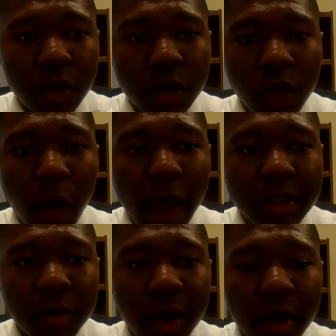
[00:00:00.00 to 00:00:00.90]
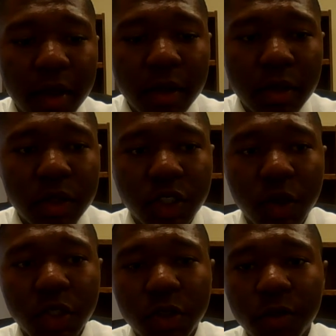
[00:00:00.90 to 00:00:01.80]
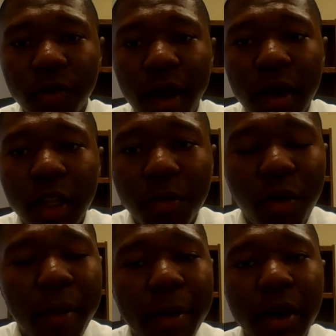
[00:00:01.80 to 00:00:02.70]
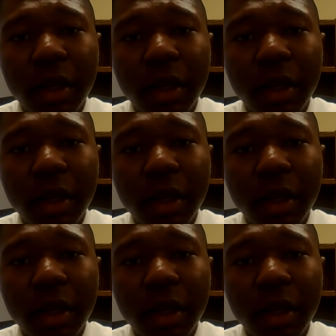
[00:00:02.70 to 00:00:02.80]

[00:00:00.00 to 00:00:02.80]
So, as my search to find other primary